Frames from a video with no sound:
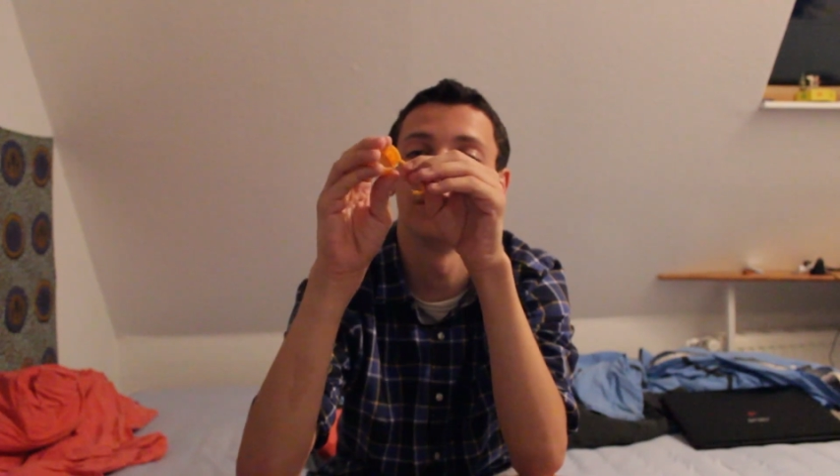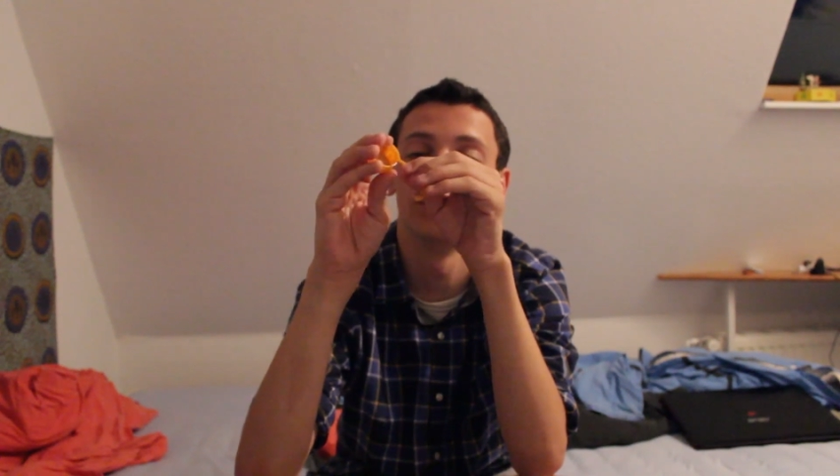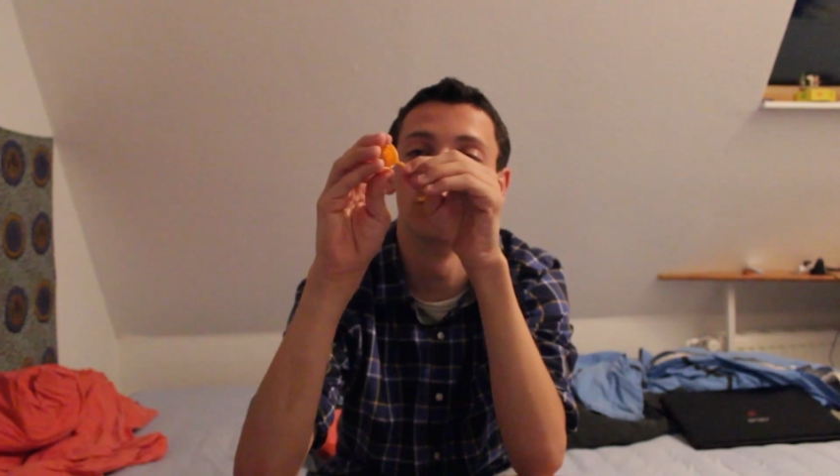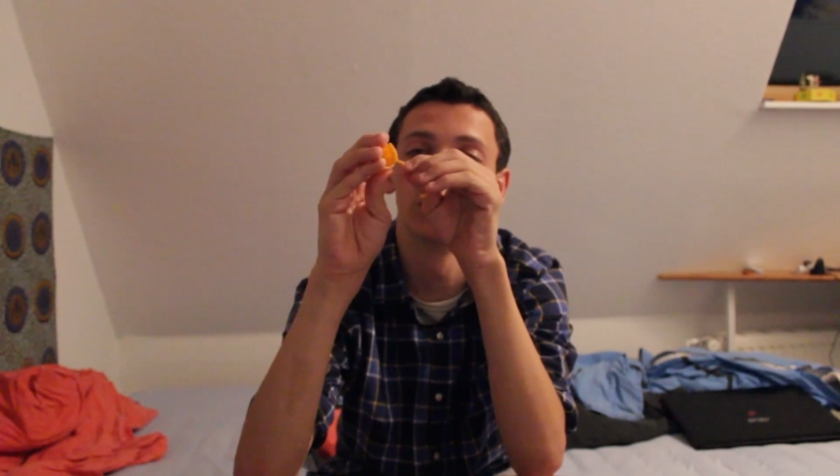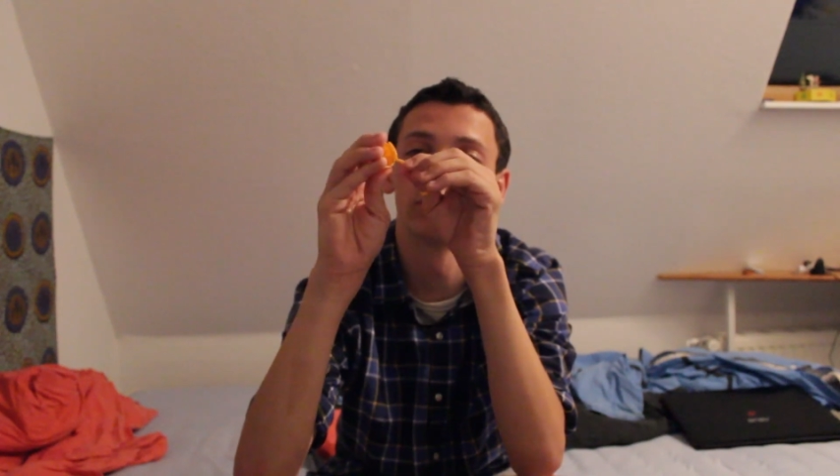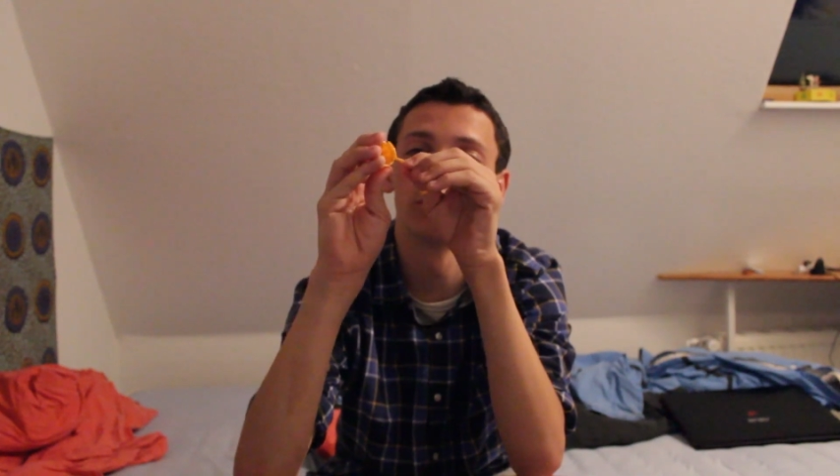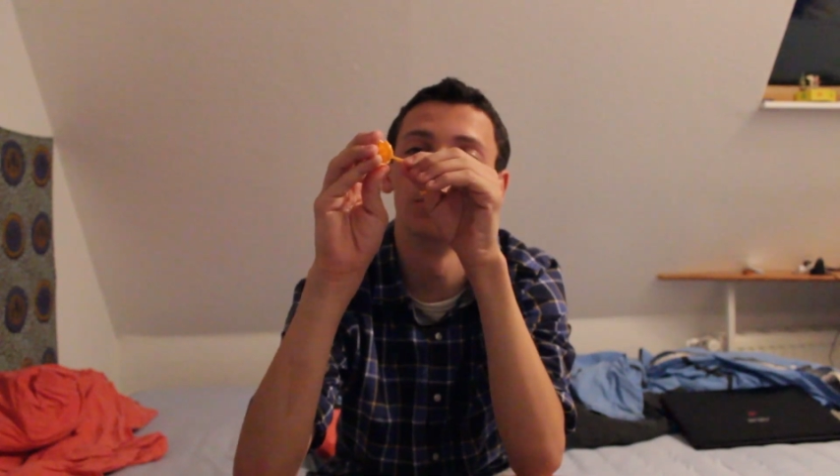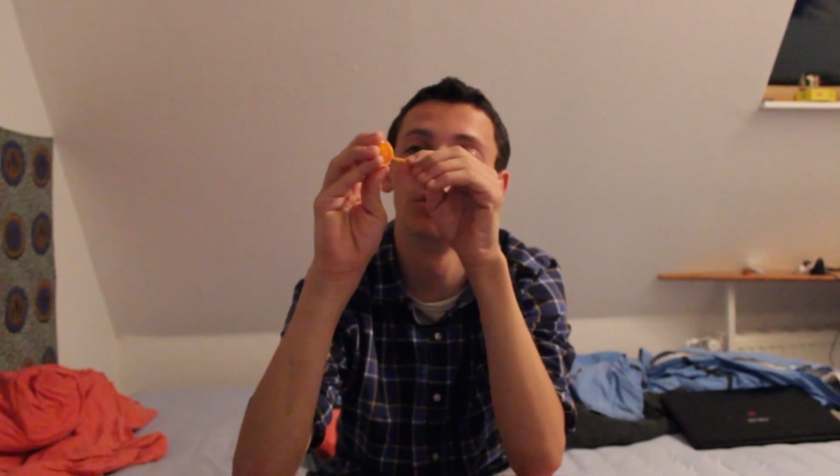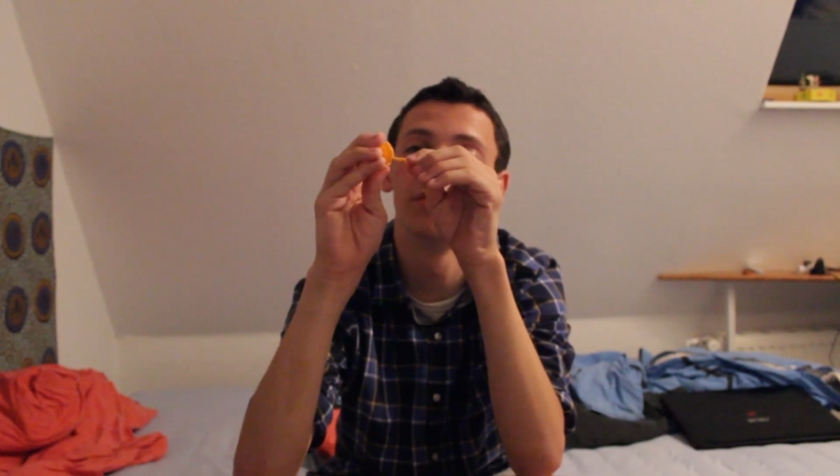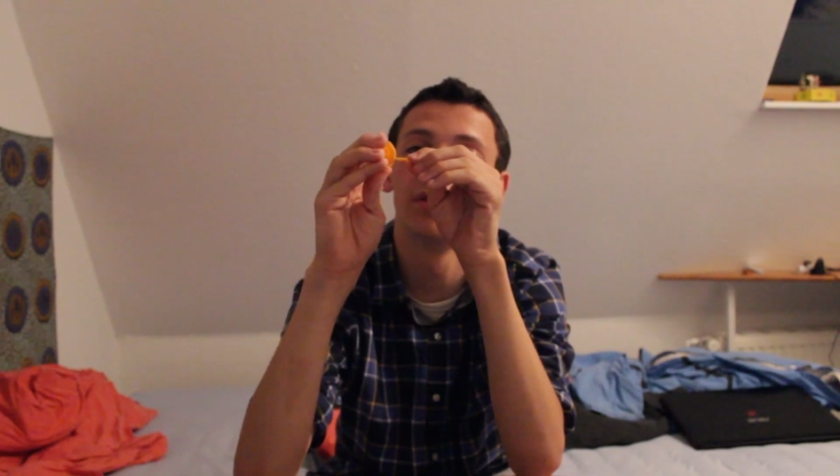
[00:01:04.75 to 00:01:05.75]
If you want to
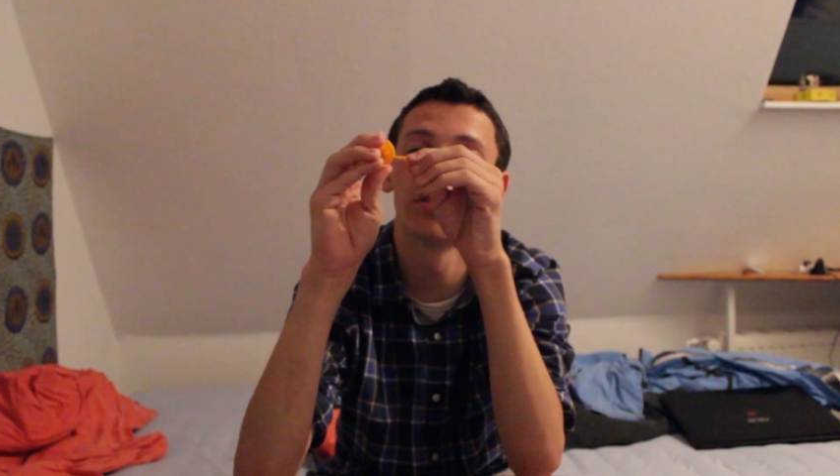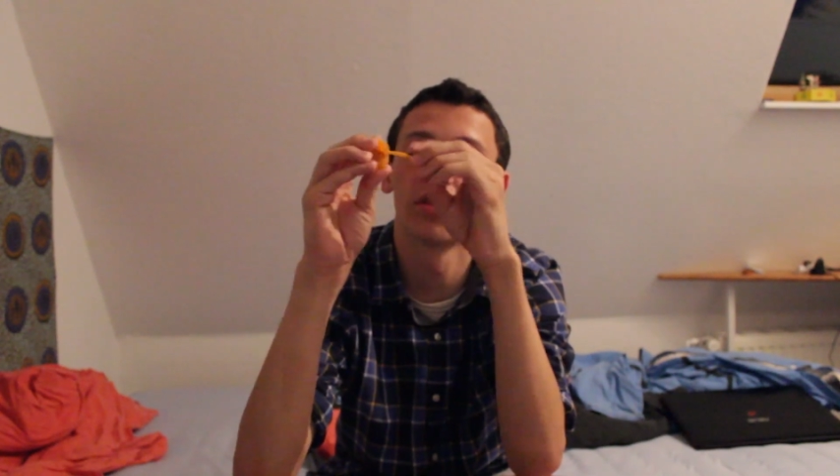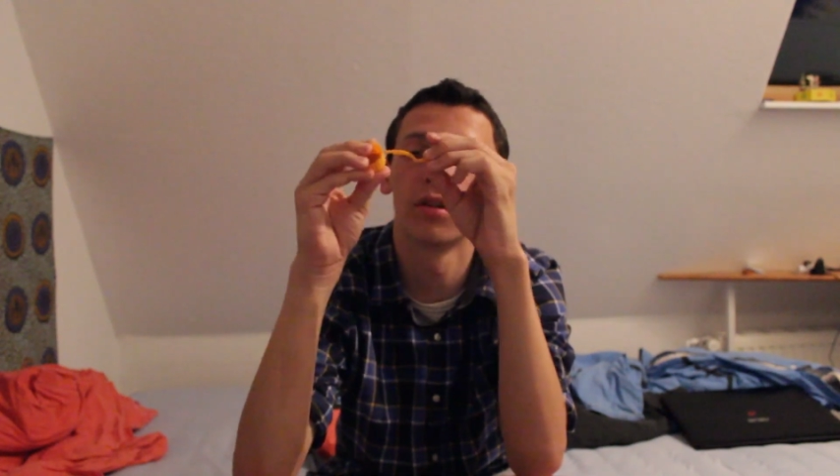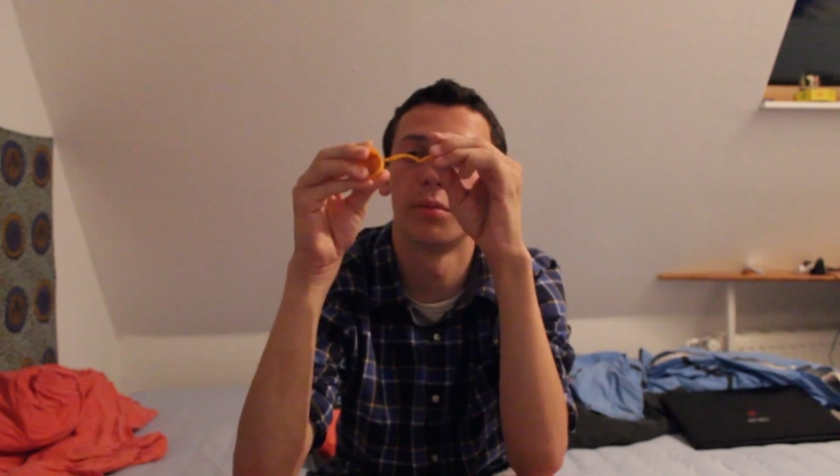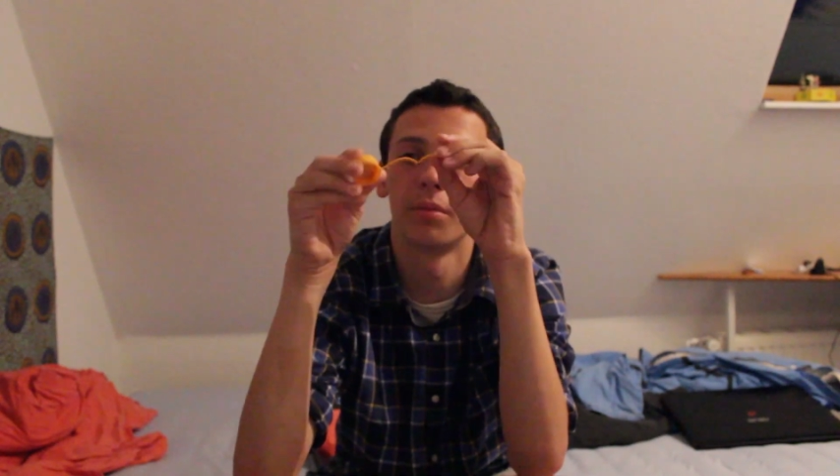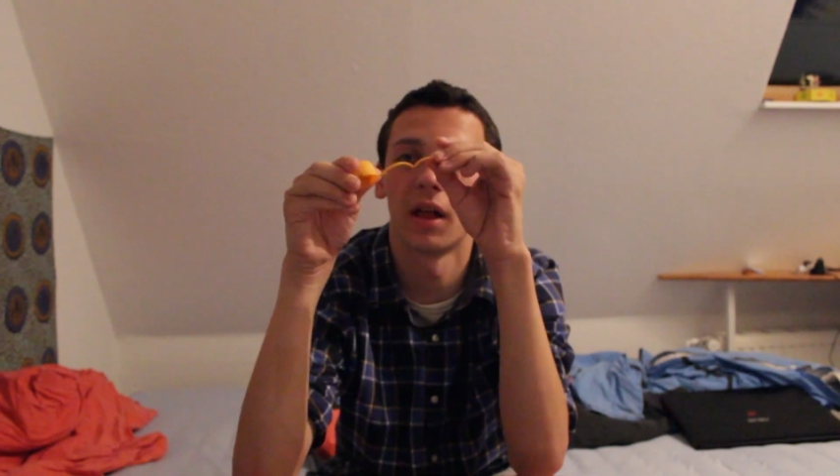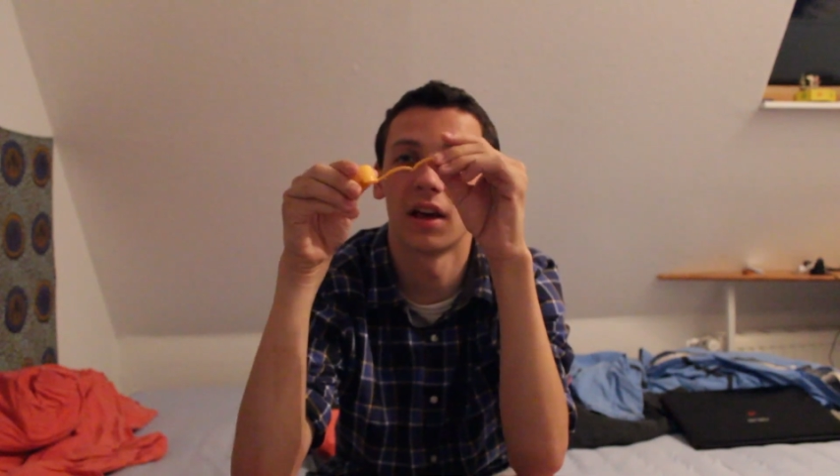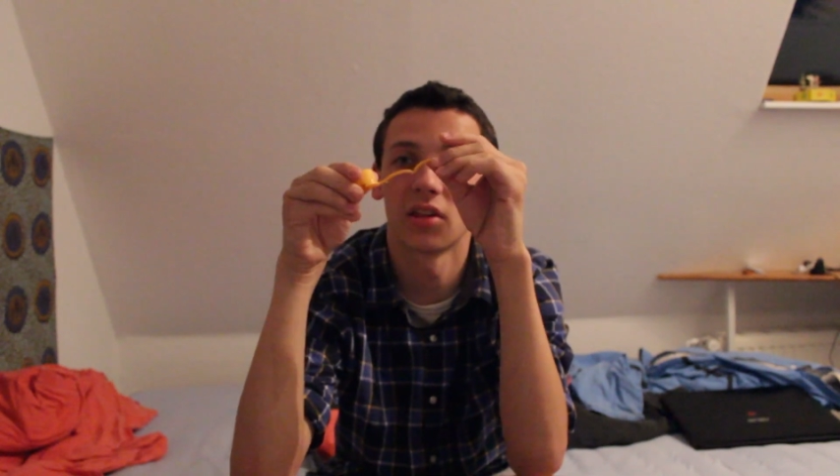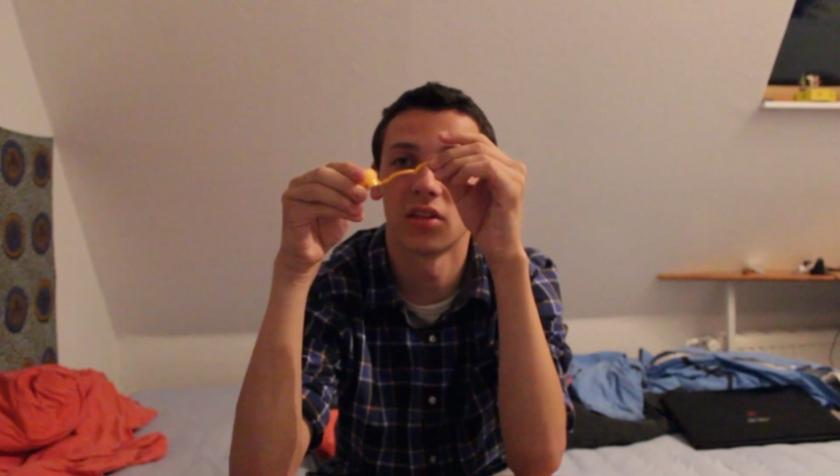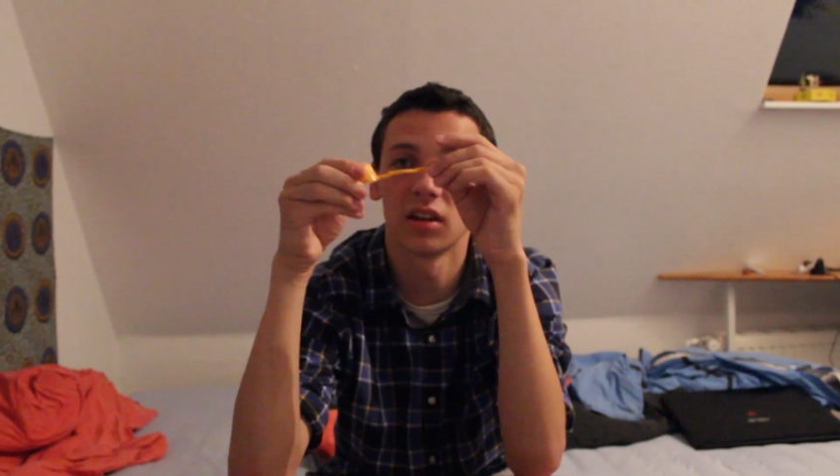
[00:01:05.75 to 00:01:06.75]
remove this little
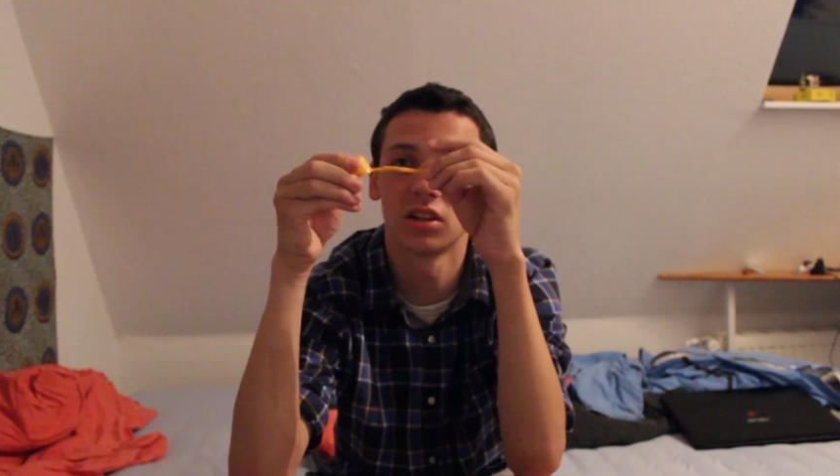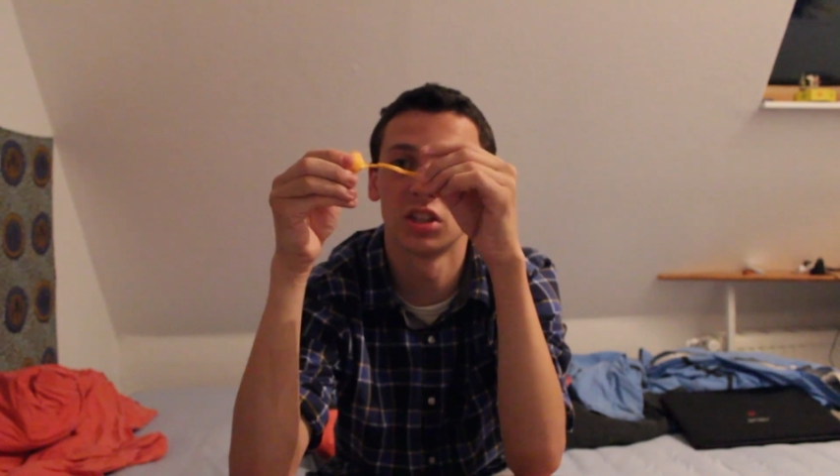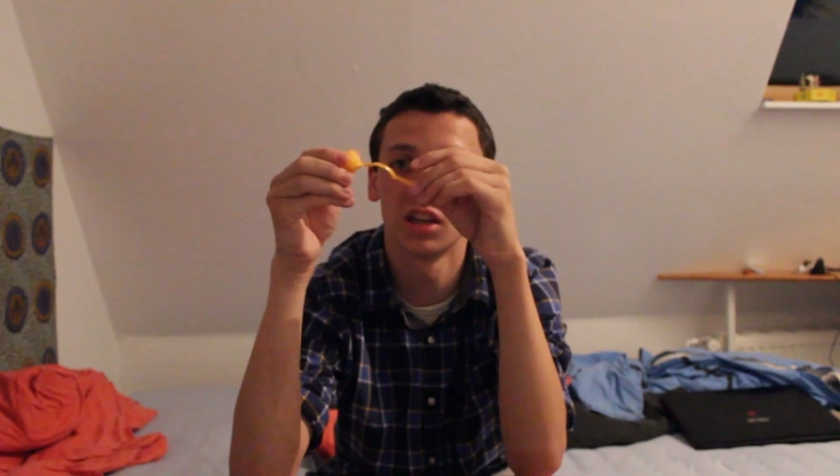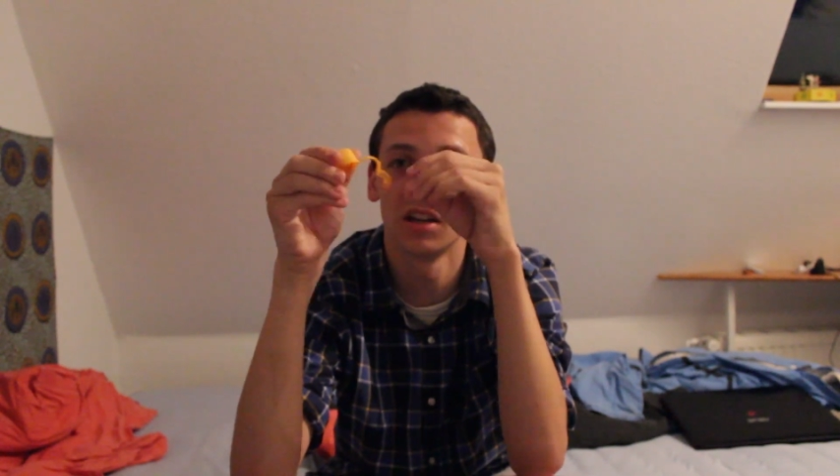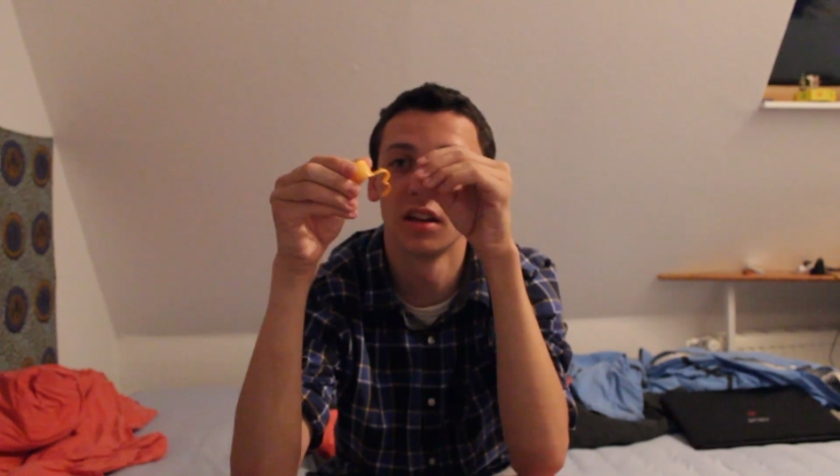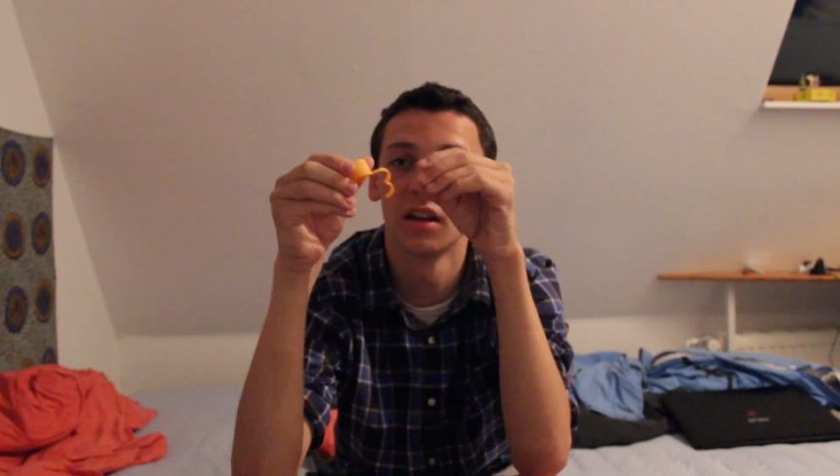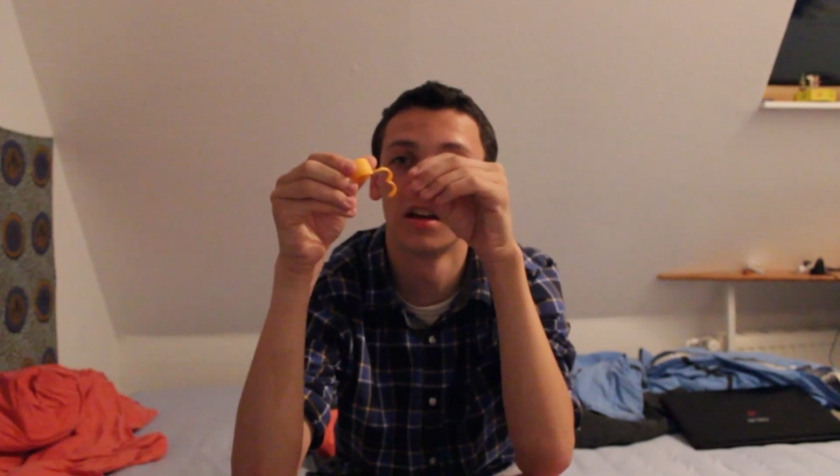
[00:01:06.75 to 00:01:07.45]
plastic shit,